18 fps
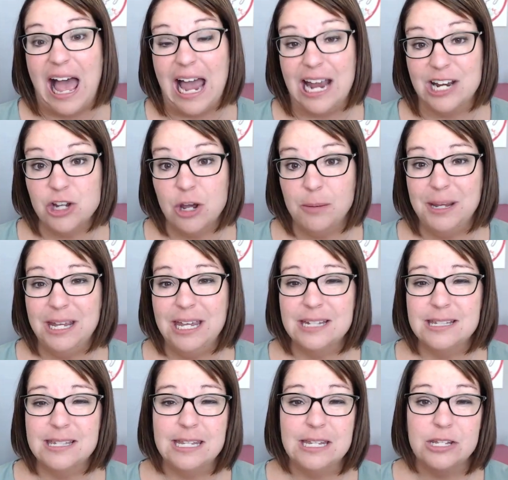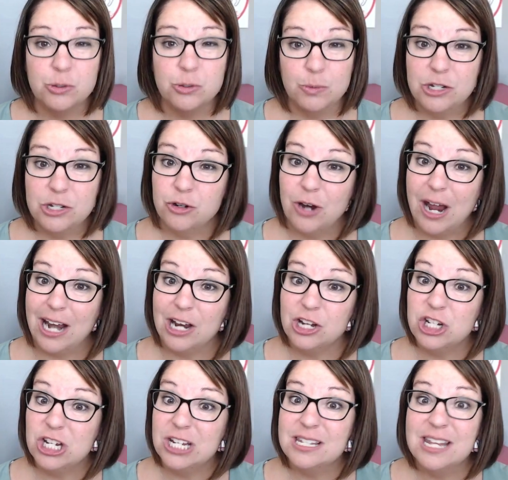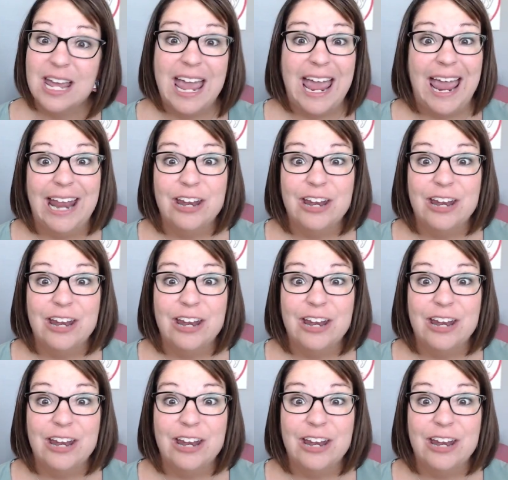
I taught my kids these three strategies,